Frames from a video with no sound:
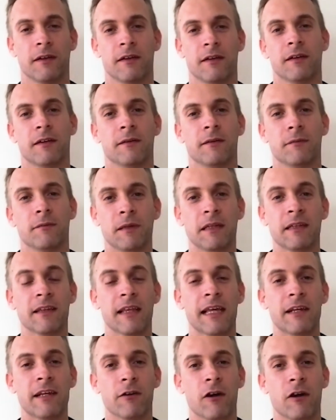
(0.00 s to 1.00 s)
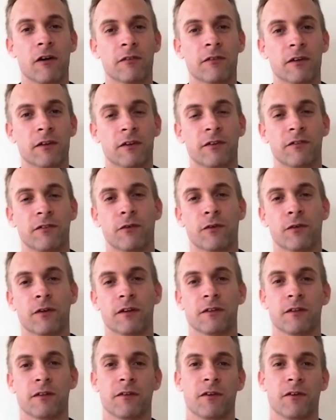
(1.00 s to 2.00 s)
be lent over
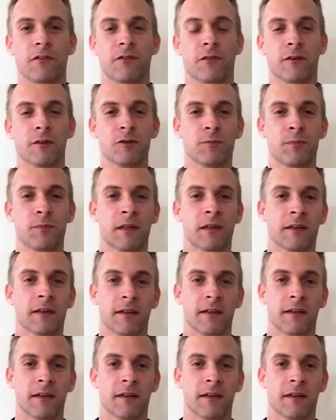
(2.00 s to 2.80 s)
for Spirit,